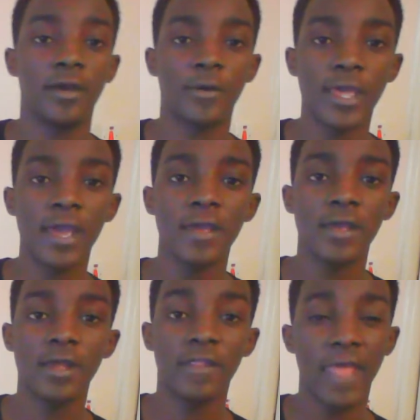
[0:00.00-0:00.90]
Okay?
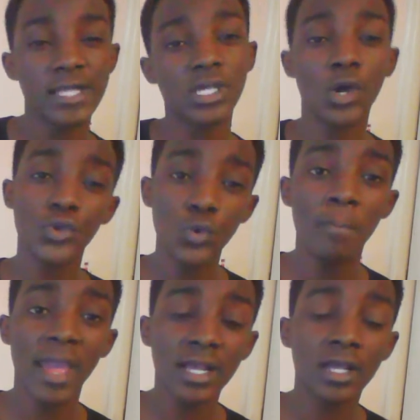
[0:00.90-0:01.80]
That's how you
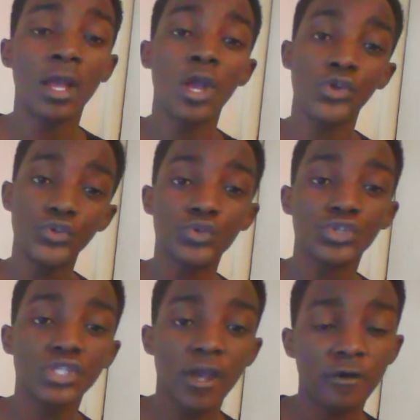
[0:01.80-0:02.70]
make
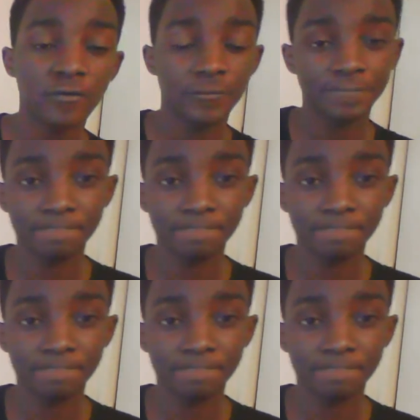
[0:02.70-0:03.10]
yourself